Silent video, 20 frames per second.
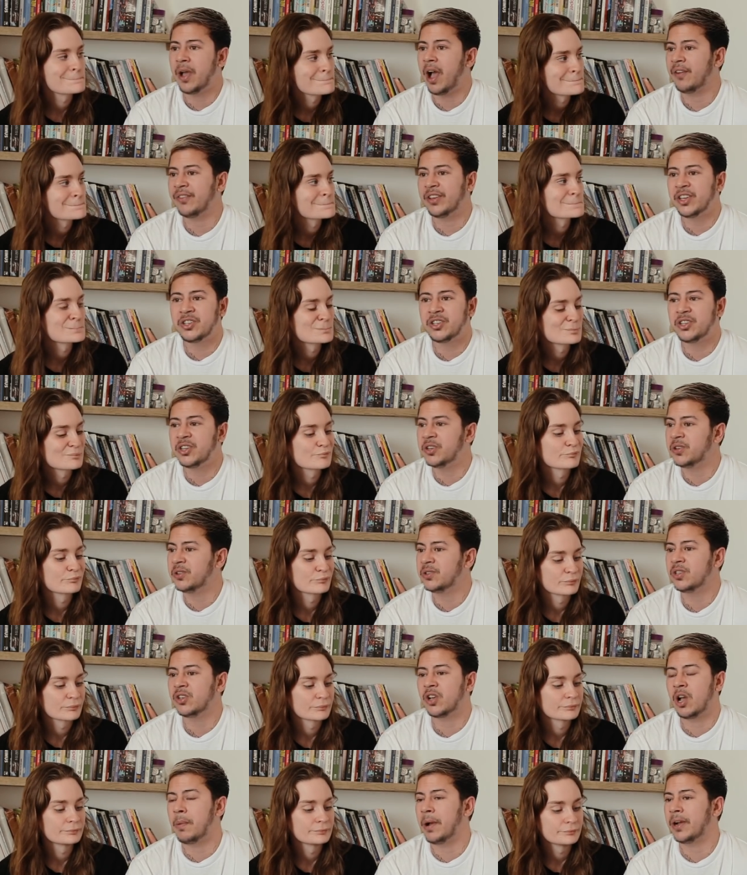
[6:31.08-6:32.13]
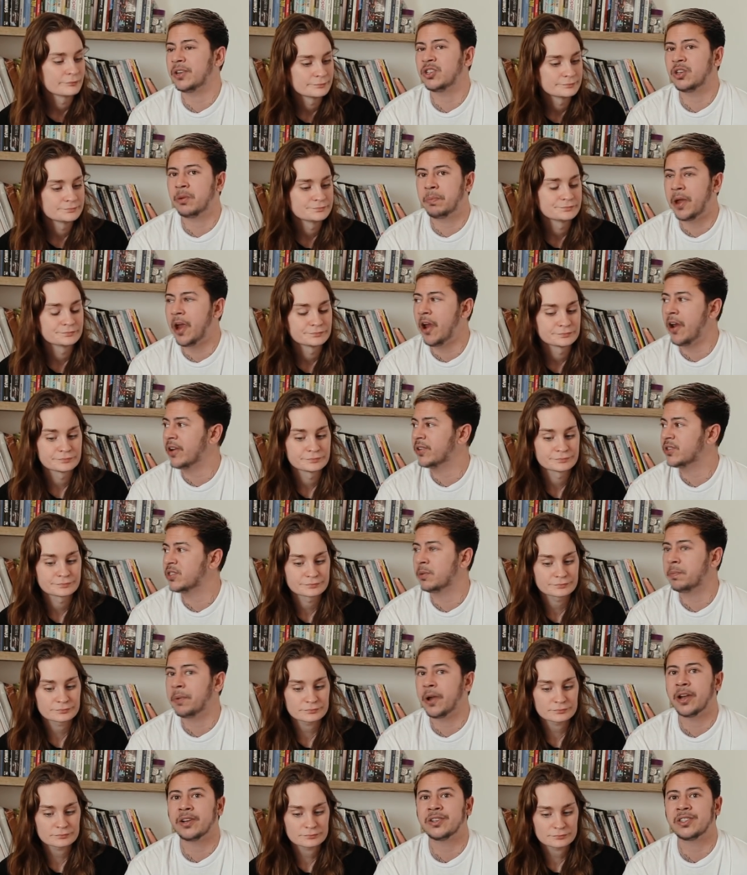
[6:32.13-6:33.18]
Speaker 1: have issues you come out to your parents your
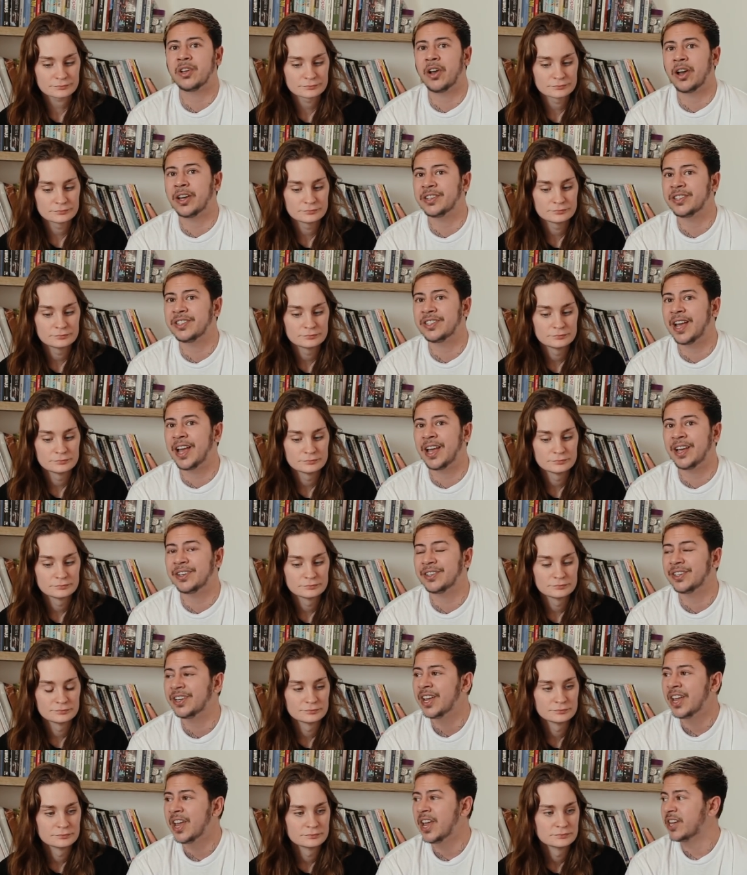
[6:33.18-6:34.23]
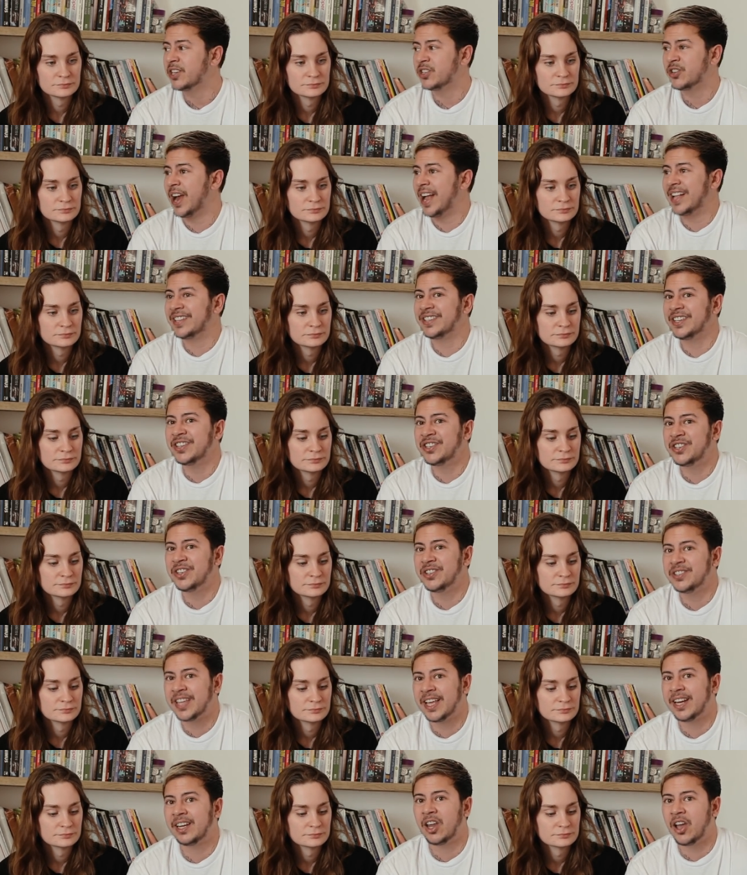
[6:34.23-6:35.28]
parents don't understand trans
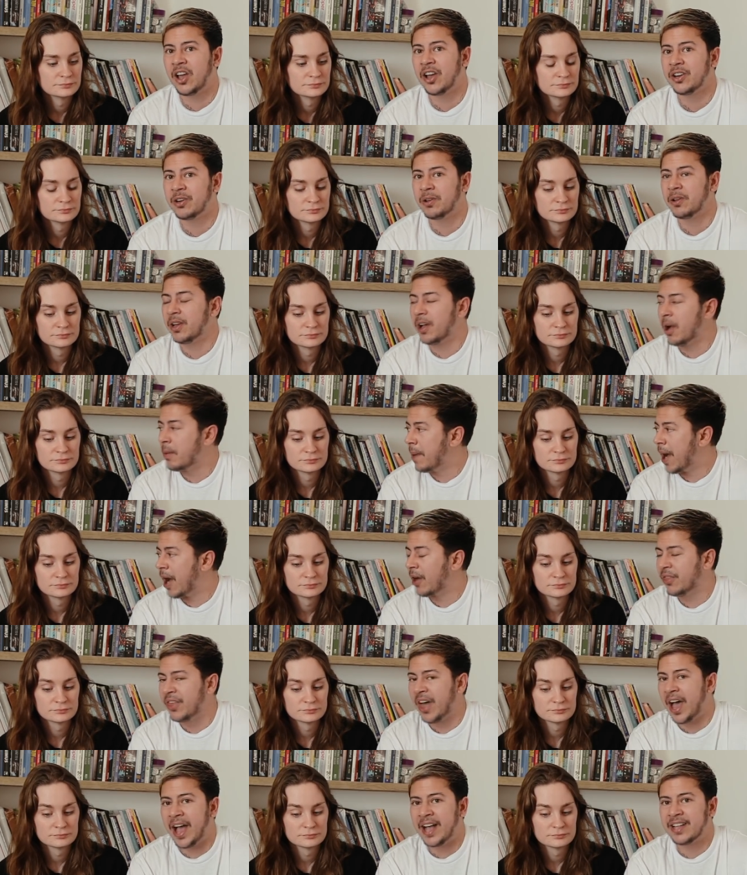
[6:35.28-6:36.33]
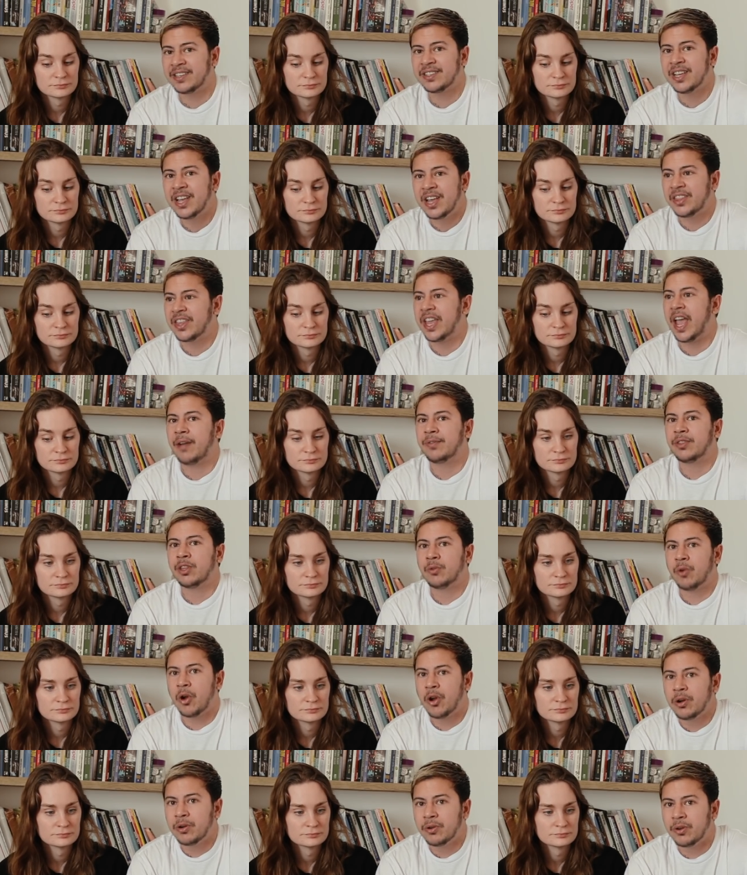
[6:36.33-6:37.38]
issues they learn about that they have
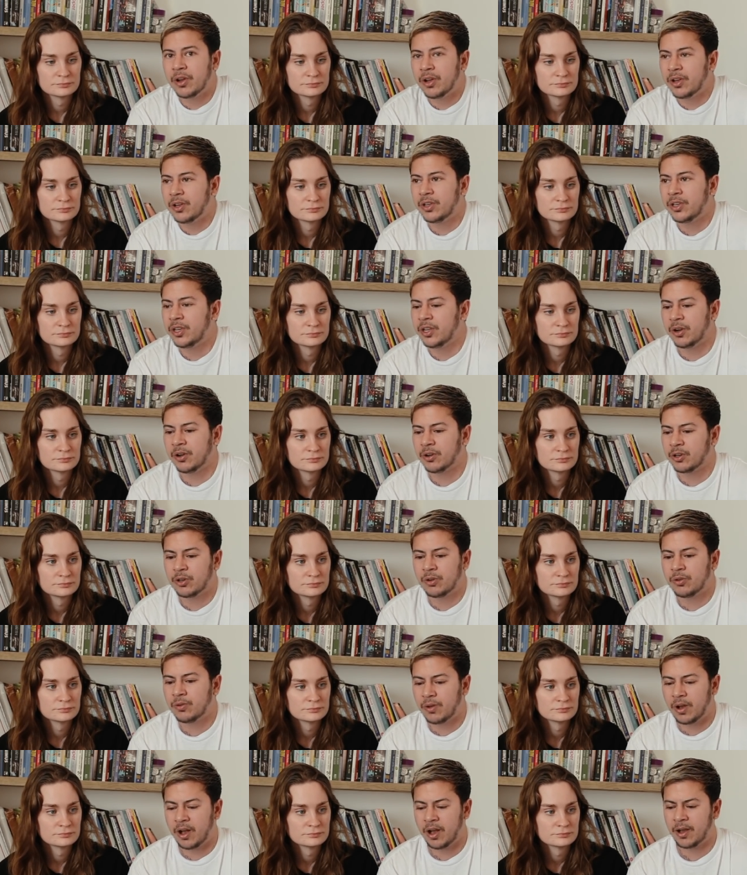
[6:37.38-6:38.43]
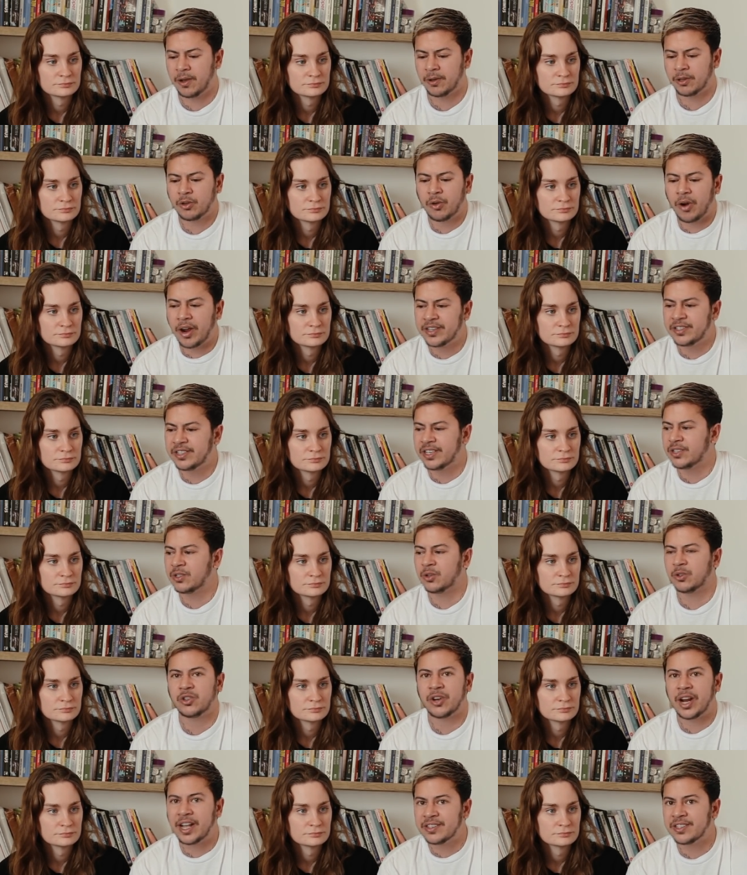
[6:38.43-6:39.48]
their own you know uh, crisis or
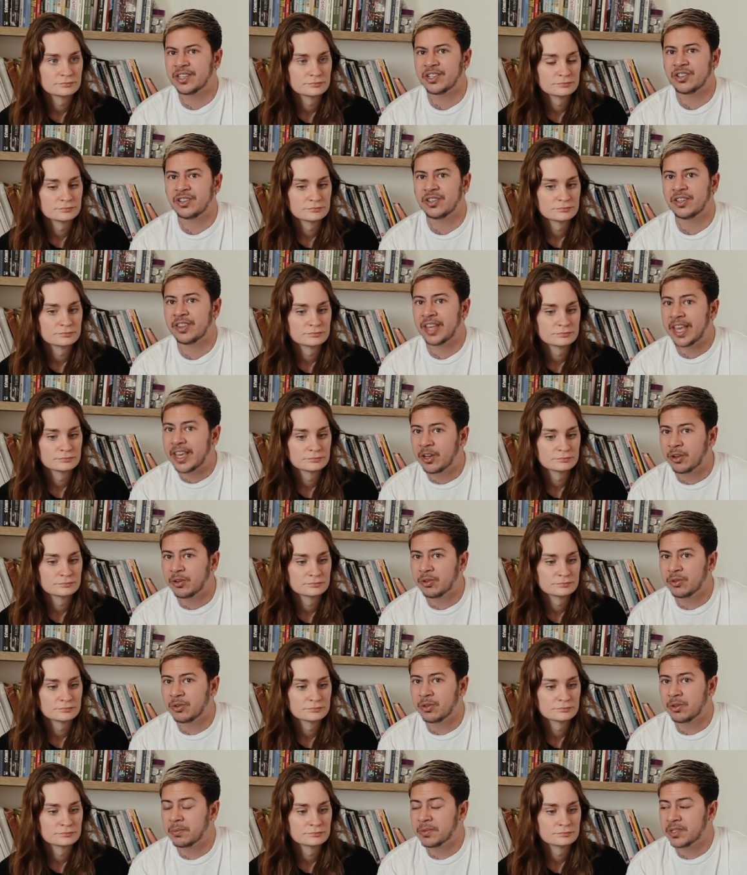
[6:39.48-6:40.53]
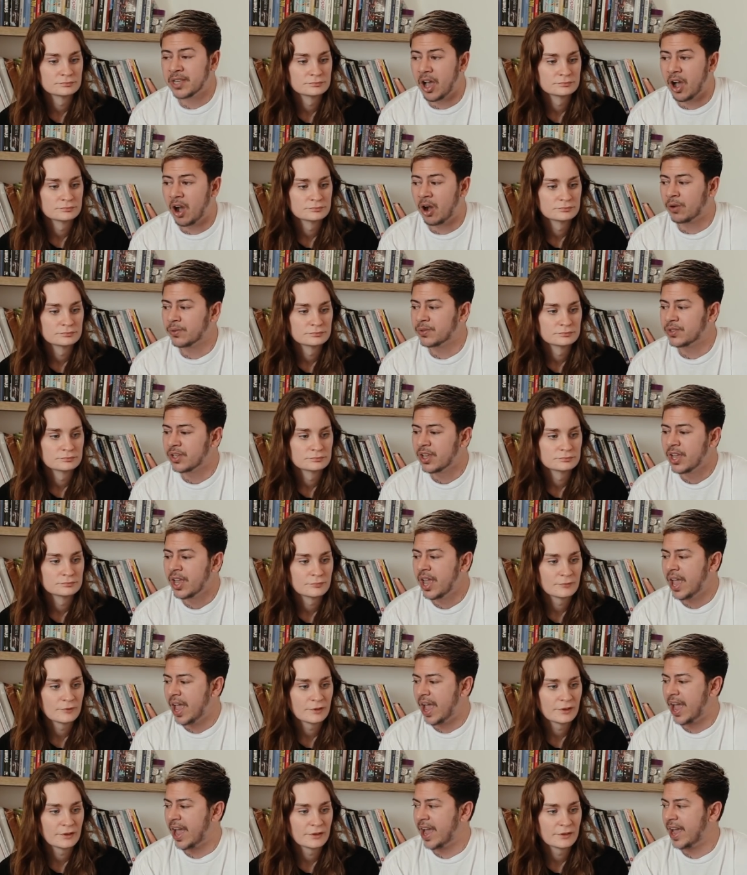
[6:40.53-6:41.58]
transition that they go through themselves
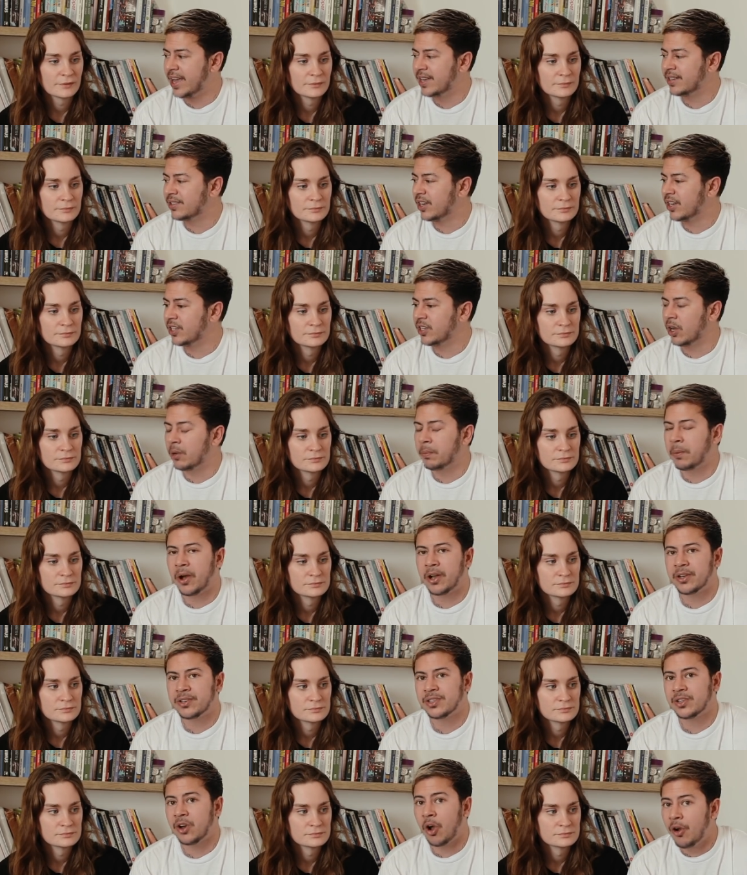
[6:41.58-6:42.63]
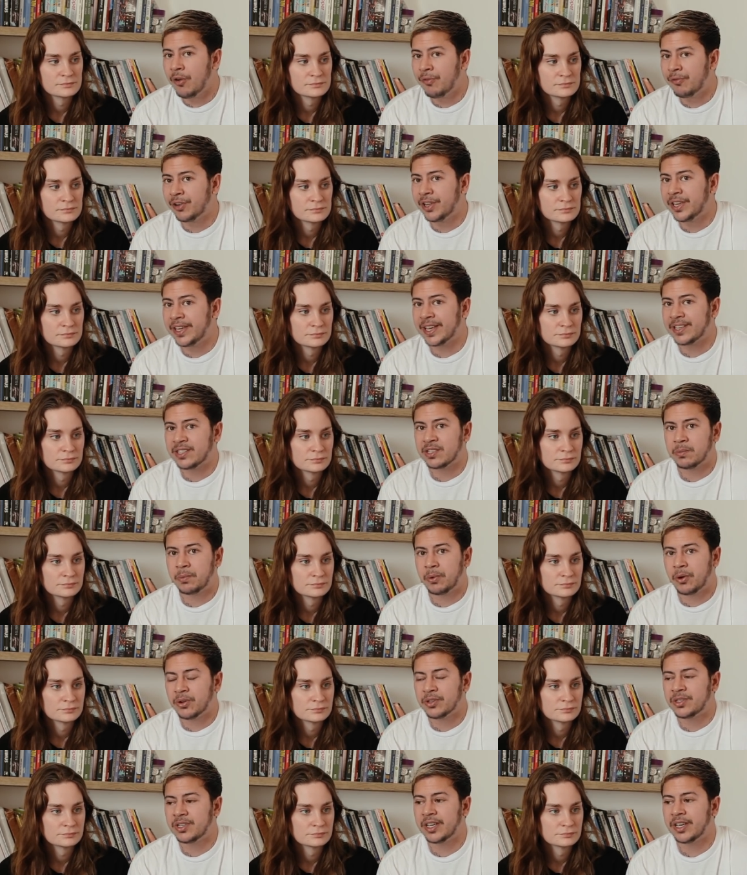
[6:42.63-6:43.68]
and a young person hopefully gets
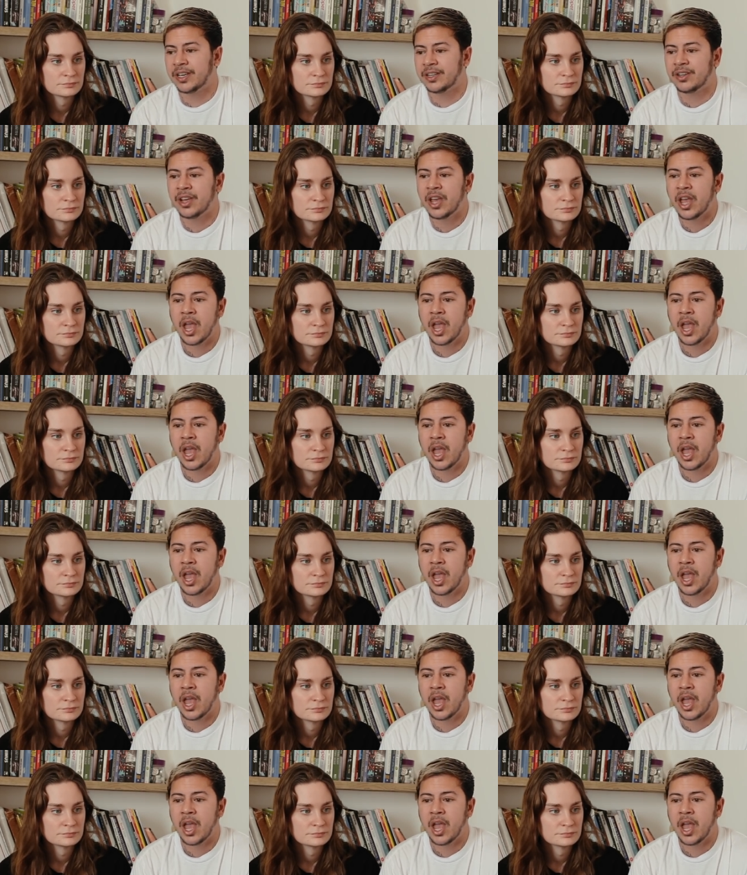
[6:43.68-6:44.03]
supported